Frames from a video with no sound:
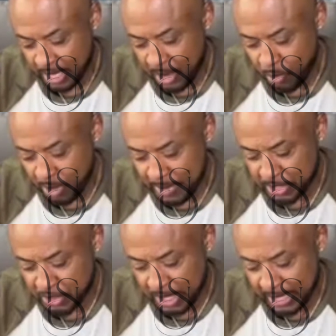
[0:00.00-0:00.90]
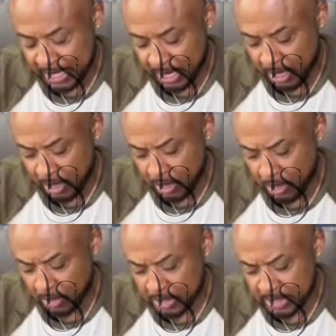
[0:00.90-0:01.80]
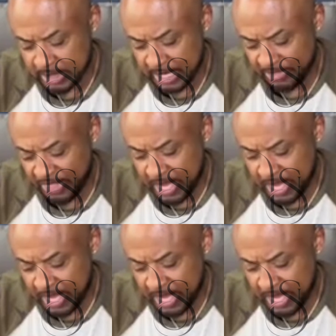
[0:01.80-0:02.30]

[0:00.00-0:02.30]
I want to make sure I get it all, because it said